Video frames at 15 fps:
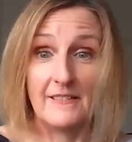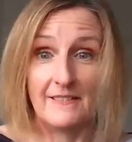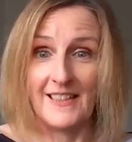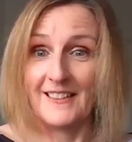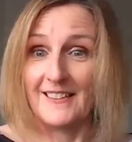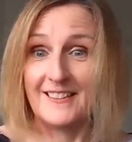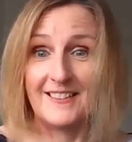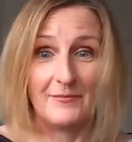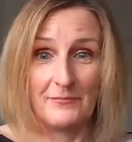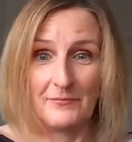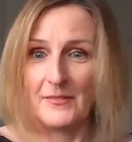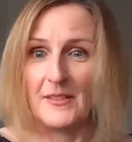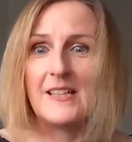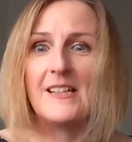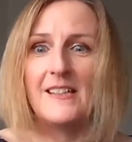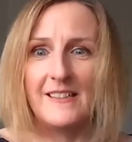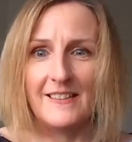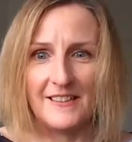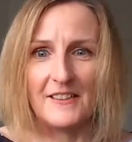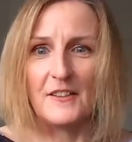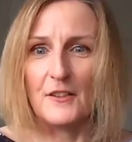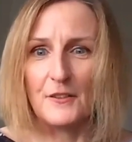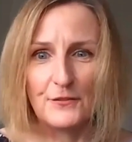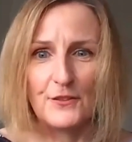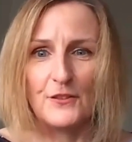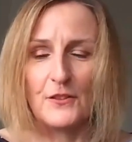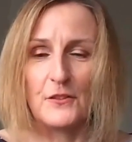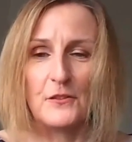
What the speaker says: and that's easy enough to do.